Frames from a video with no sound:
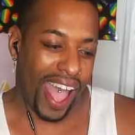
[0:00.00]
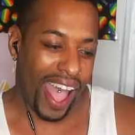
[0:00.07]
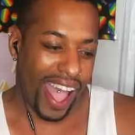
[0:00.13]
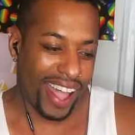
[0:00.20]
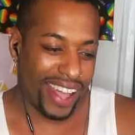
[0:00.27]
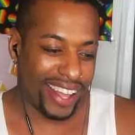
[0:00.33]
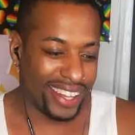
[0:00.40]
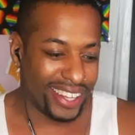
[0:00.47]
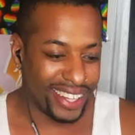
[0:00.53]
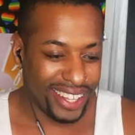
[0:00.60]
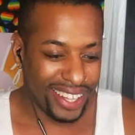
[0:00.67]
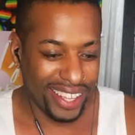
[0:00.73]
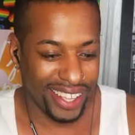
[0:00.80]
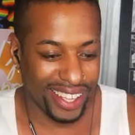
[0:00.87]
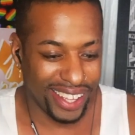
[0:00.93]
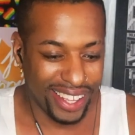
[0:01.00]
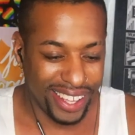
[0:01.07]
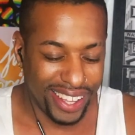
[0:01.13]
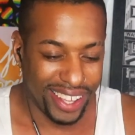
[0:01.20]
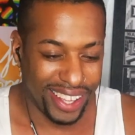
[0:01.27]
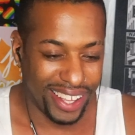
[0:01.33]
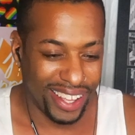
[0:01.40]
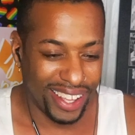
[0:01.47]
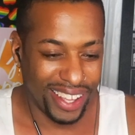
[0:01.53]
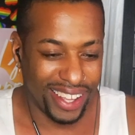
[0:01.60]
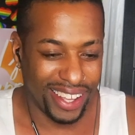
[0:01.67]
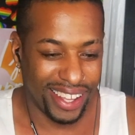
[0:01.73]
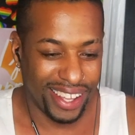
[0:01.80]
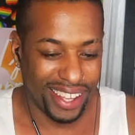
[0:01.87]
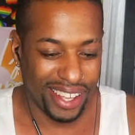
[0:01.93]

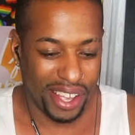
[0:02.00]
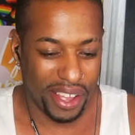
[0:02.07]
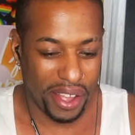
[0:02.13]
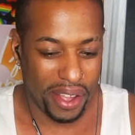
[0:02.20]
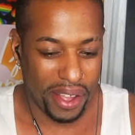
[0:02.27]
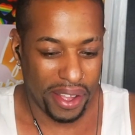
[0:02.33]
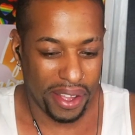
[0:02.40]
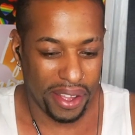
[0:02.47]
(not speaking)